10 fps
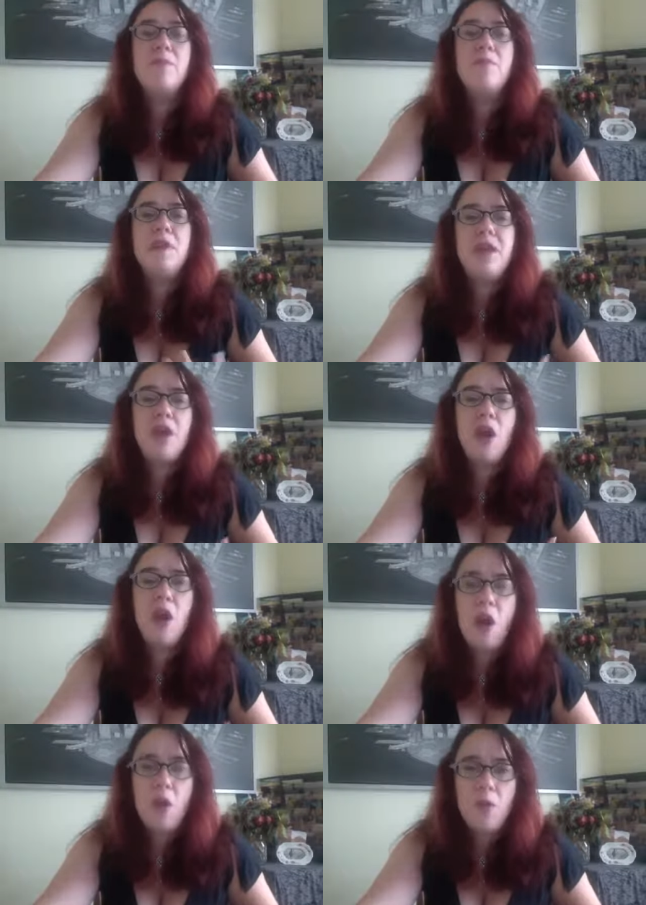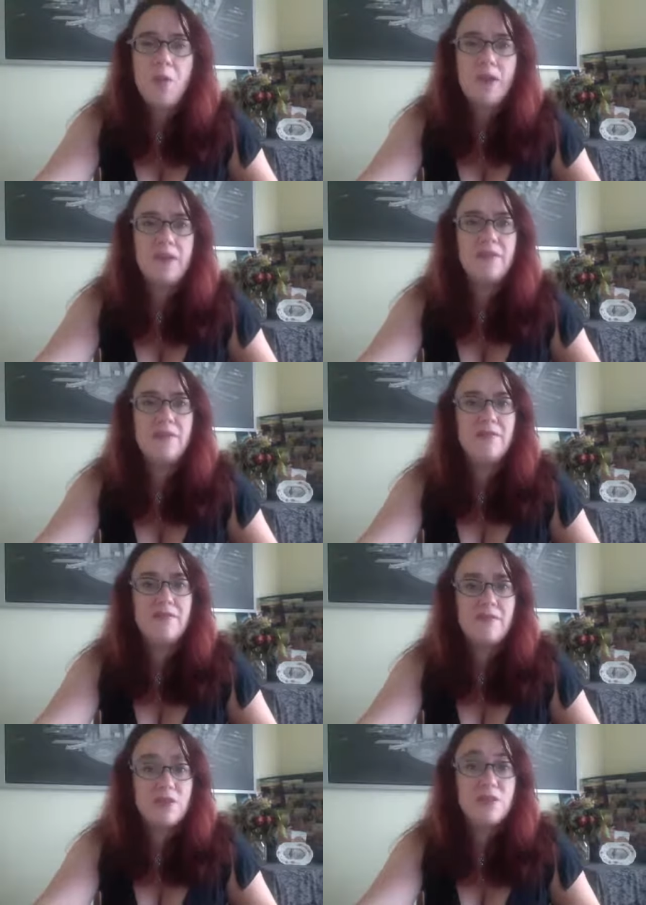be open
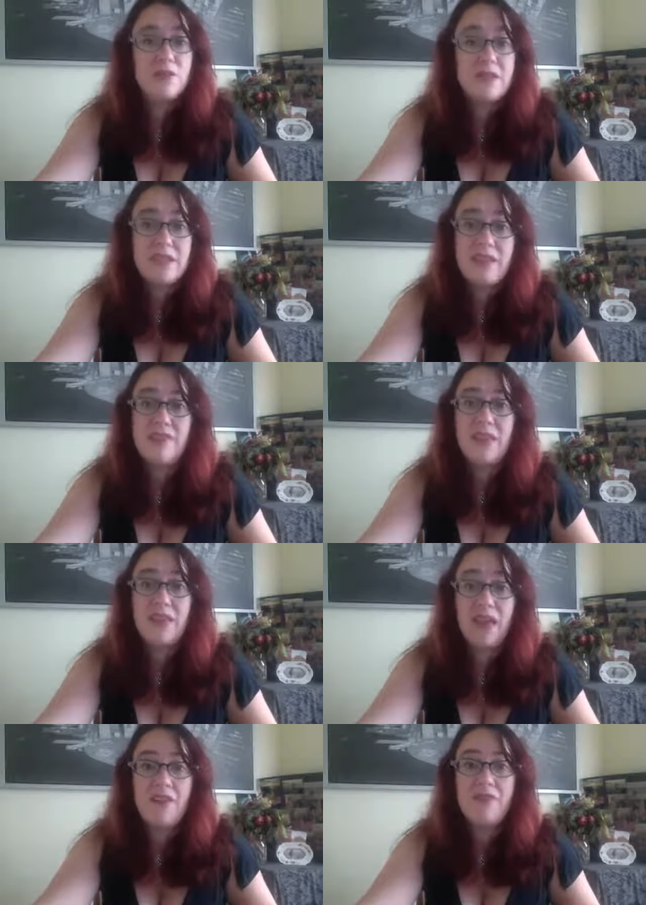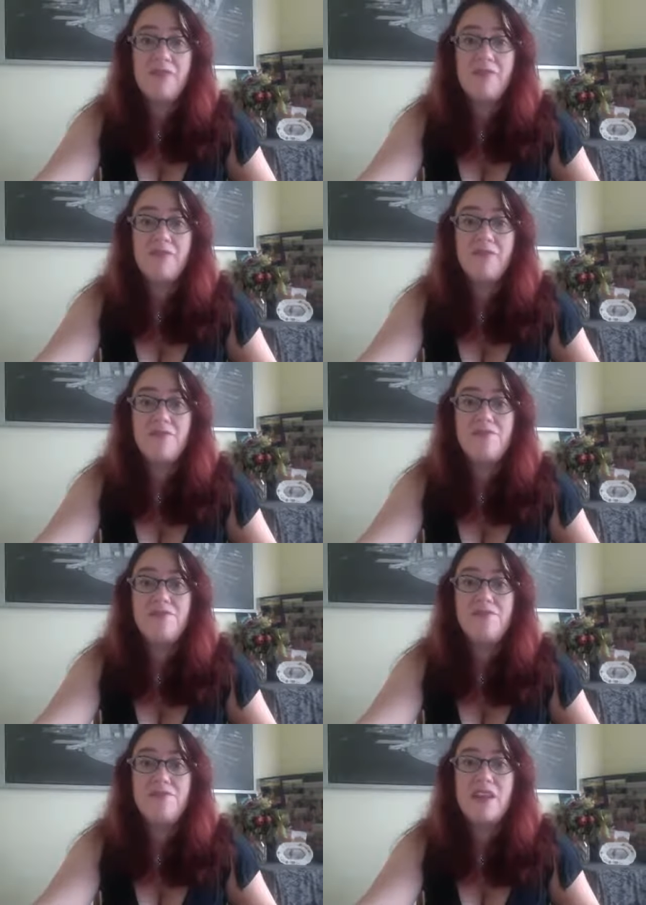to receiving love.
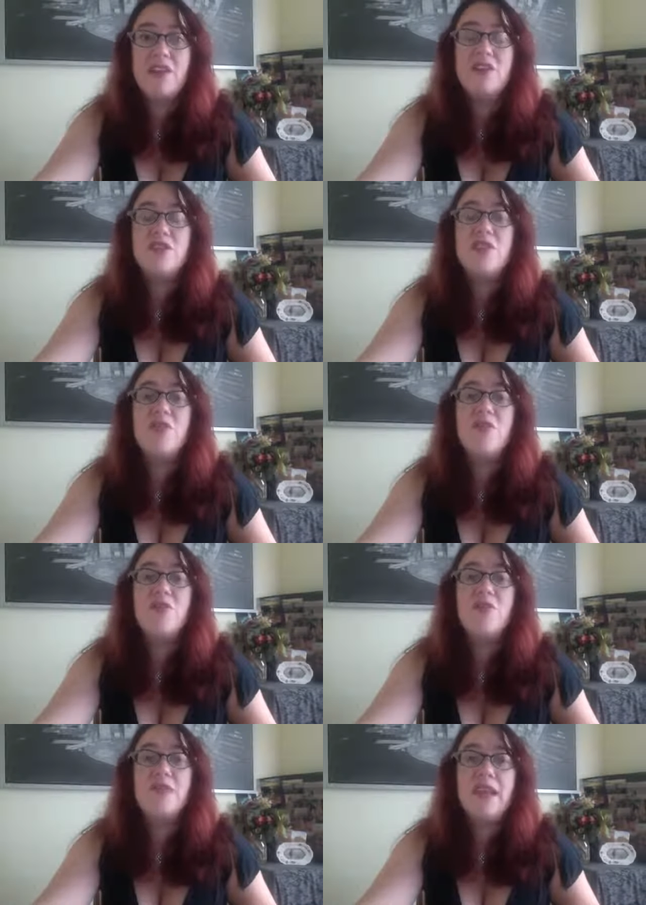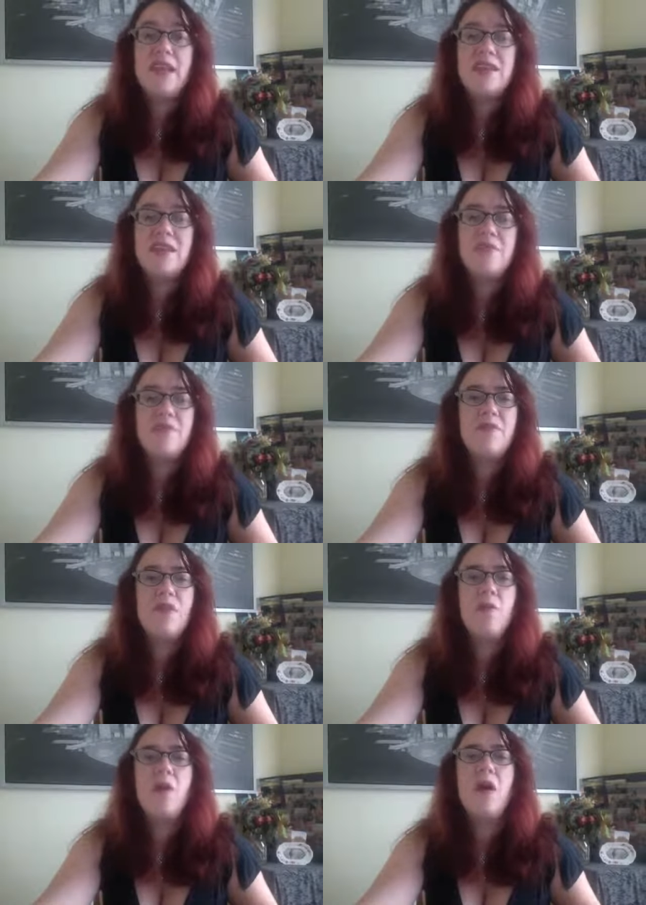So like I said
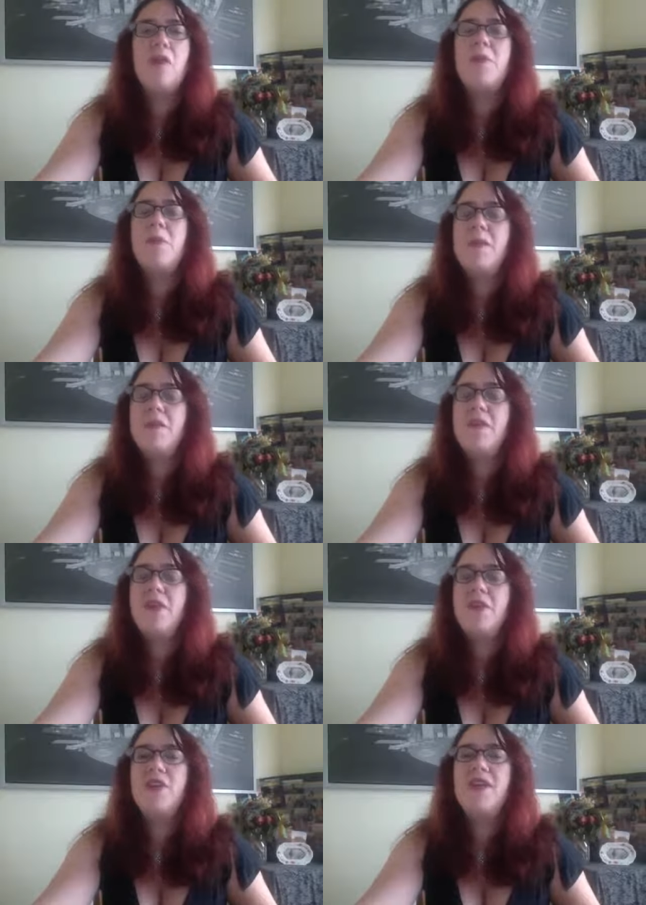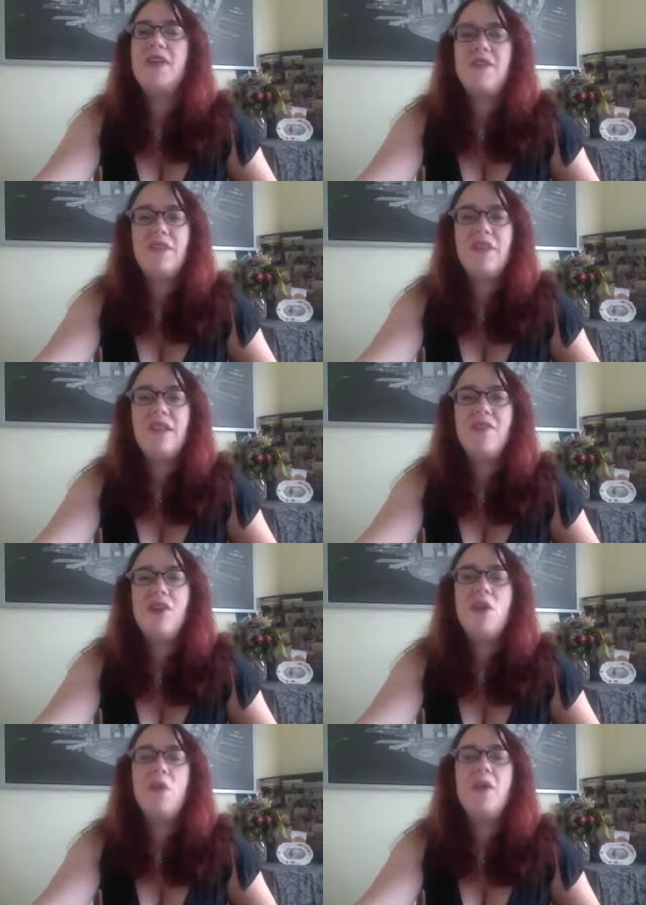before, while we might be very good at giving love,
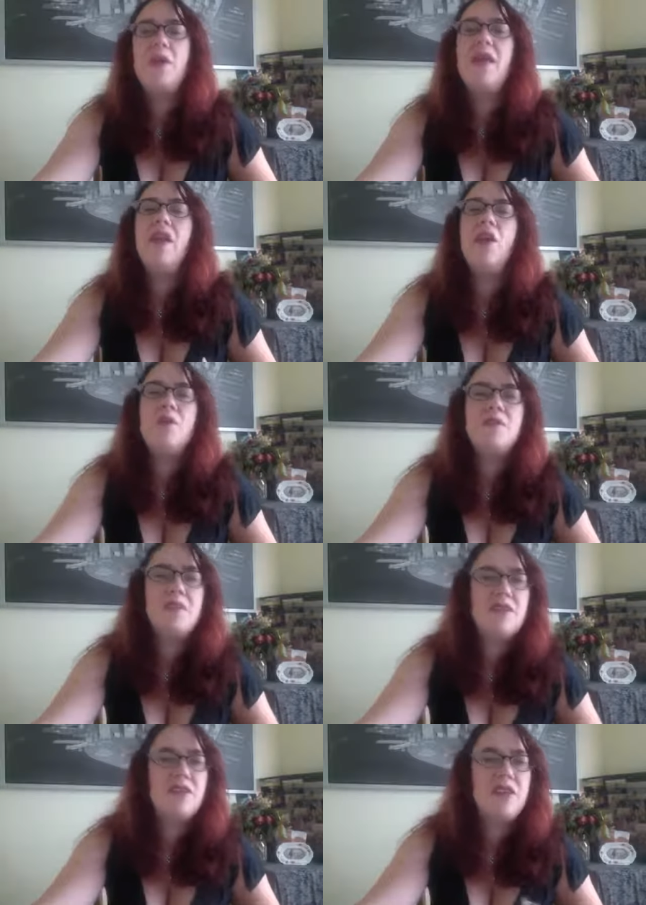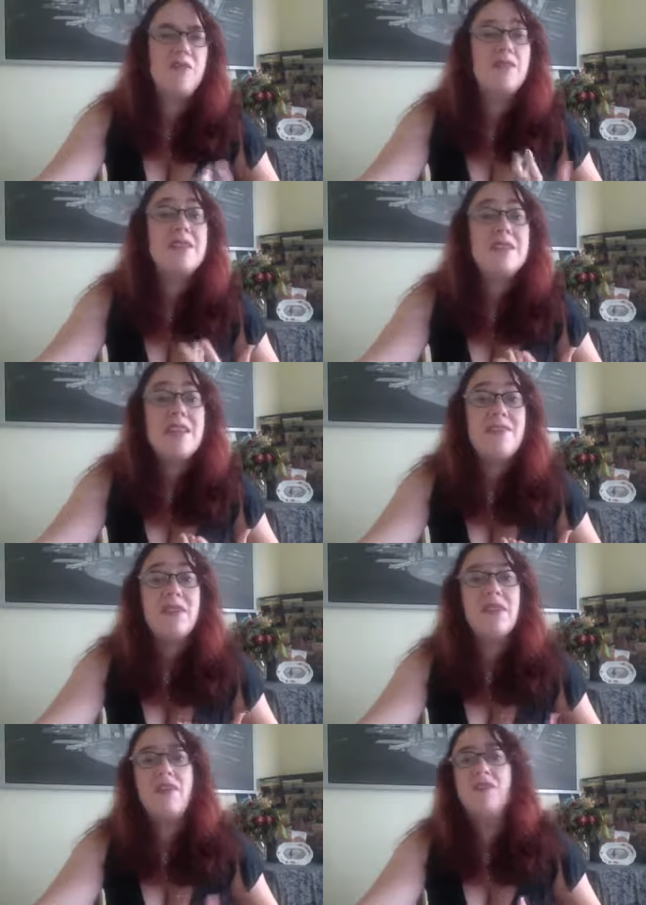we may not always be as good at receiving
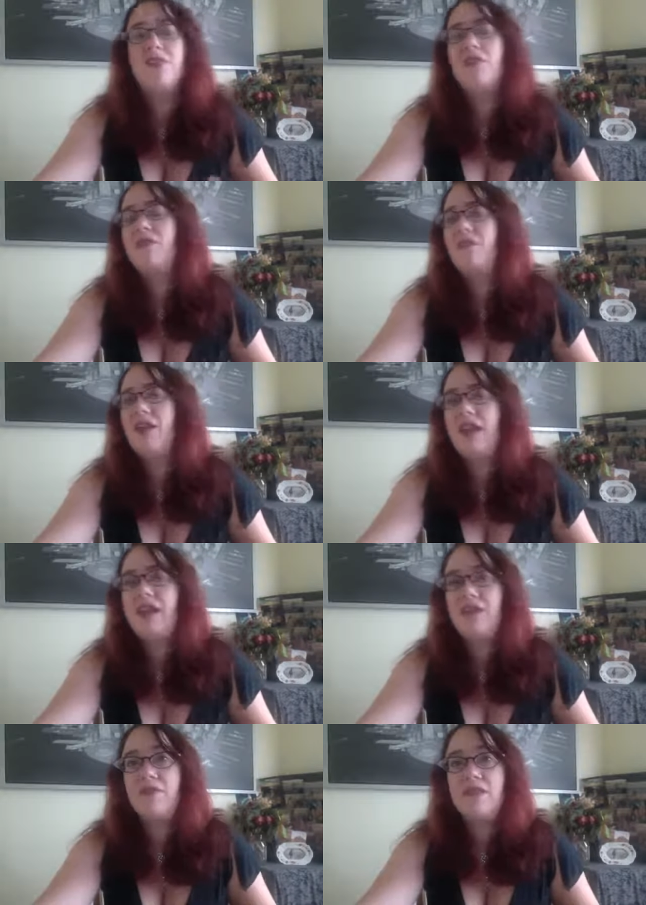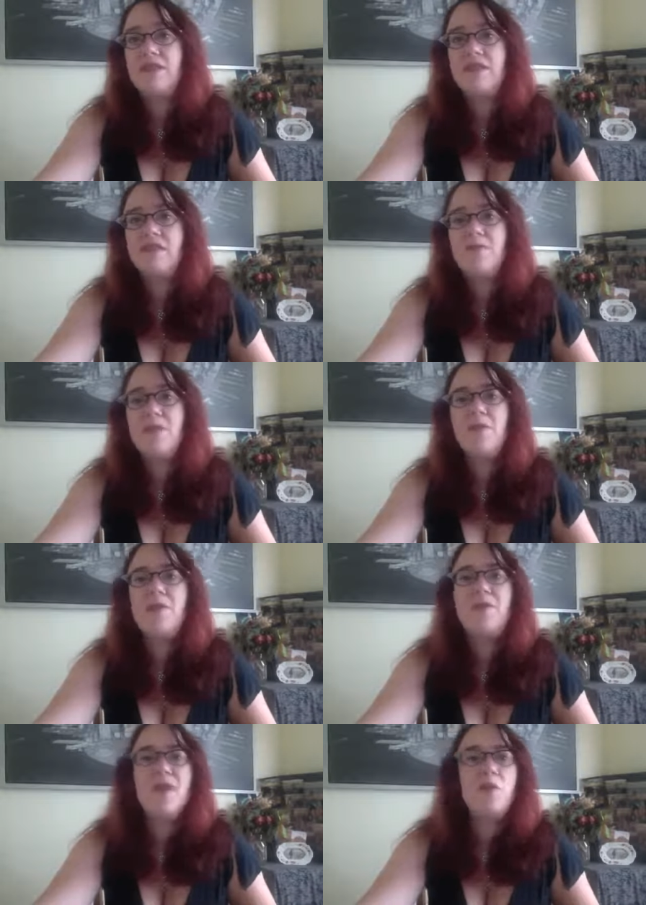love for a variety of reasons. Maybe we
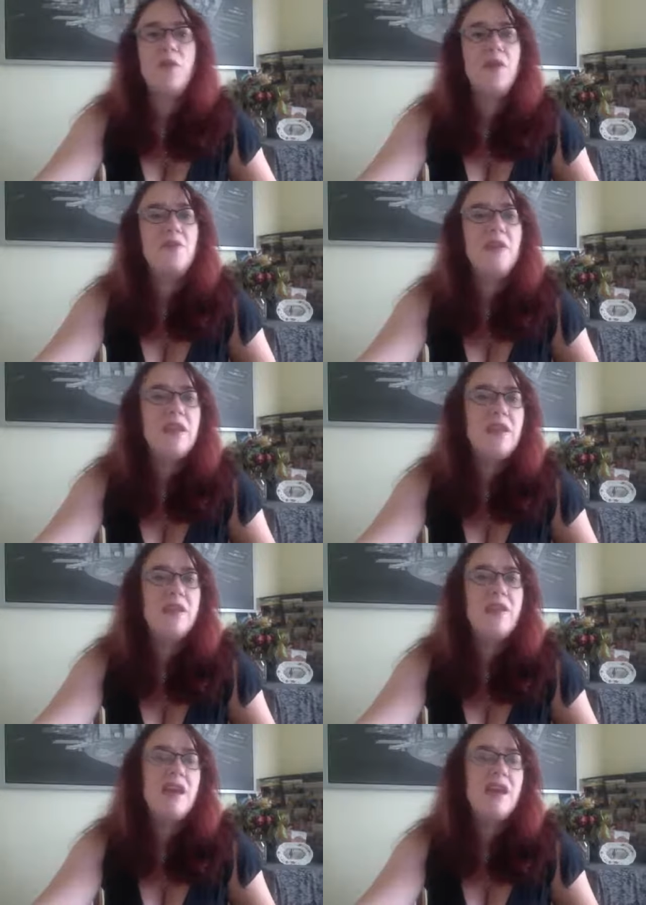feel like we don't need it.